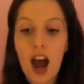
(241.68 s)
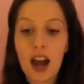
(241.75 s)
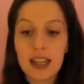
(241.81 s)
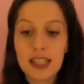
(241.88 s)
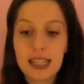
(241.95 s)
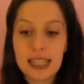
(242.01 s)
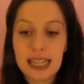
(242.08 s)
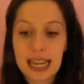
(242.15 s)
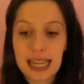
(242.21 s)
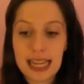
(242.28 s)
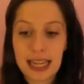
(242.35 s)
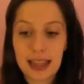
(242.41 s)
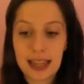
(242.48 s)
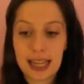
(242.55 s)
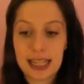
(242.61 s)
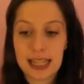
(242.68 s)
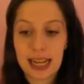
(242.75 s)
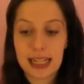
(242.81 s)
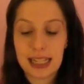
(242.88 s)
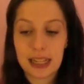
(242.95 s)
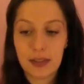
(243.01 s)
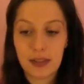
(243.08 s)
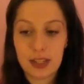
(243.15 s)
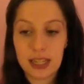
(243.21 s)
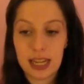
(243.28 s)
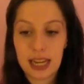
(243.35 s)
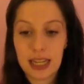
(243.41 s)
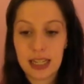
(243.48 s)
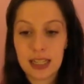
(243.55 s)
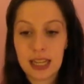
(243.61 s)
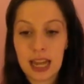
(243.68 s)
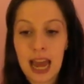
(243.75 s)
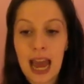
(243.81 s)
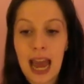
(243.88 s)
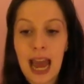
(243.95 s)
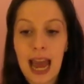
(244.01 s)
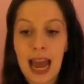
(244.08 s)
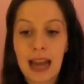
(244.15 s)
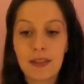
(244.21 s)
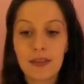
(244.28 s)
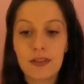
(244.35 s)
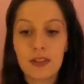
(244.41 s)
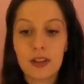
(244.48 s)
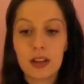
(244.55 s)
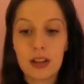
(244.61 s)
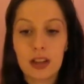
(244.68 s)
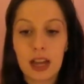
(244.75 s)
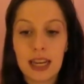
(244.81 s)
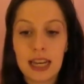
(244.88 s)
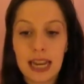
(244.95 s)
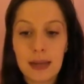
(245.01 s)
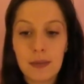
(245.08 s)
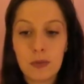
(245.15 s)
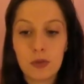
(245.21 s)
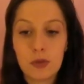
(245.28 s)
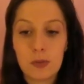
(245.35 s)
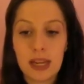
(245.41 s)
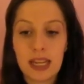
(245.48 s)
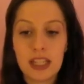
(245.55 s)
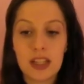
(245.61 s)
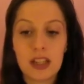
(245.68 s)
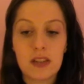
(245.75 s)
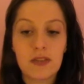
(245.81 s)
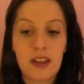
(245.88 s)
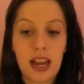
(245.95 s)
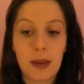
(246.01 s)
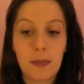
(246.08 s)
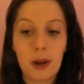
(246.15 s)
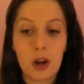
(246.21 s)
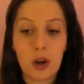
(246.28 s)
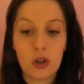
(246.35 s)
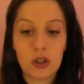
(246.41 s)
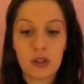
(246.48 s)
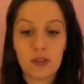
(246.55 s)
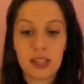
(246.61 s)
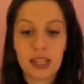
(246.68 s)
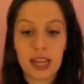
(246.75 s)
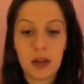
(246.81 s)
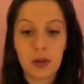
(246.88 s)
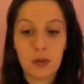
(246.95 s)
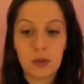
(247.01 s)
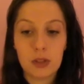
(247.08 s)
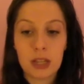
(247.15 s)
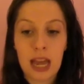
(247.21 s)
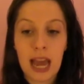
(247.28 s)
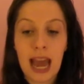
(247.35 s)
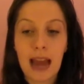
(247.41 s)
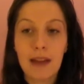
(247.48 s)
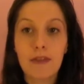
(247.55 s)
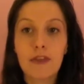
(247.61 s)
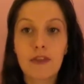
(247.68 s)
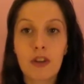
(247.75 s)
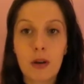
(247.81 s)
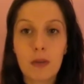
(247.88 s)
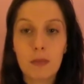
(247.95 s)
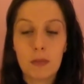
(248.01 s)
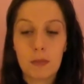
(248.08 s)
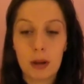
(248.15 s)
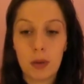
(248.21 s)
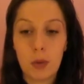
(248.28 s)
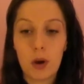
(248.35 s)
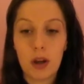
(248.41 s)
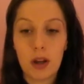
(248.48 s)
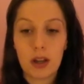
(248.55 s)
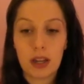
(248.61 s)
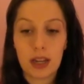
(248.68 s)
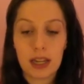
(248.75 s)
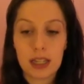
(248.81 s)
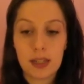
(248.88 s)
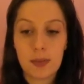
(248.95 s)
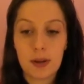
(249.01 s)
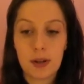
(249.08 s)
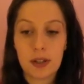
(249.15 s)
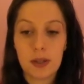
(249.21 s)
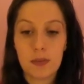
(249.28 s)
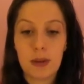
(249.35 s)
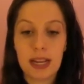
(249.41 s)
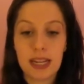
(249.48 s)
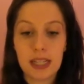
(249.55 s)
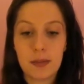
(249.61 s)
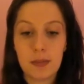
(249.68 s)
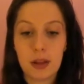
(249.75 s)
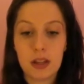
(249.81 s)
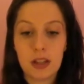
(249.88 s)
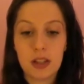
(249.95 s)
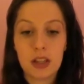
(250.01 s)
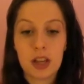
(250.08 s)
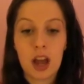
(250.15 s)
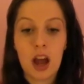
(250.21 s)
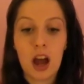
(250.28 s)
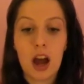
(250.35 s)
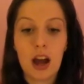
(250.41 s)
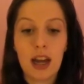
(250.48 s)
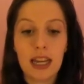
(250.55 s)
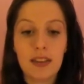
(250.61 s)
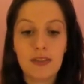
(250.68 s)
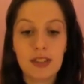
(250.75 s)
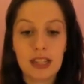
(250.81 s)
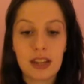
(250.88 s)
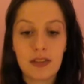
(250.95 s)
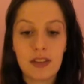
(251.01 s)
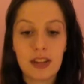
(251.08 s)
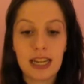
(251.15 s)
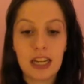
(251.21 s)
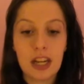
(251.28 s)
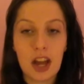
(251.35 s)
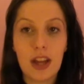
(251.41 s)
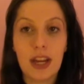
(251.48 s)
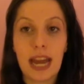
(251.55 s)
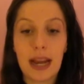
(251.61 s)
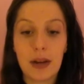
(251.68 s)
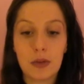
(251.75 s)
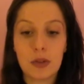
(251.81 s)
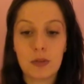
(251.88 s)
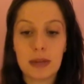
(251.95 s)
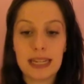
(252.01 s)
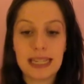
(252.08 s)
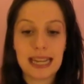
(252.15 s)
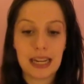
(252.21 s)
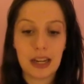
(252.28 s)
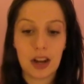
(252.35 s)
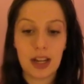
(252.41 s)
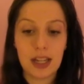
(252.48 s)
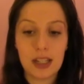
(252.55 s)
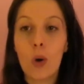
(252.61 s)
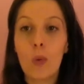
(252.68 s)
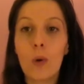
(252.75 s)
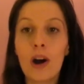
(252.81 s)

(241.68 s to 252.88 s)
Undertaking these activities have enabled me to develop a lot of skills, and from my work experience placement, I have definitely learnt how to meet deadlines.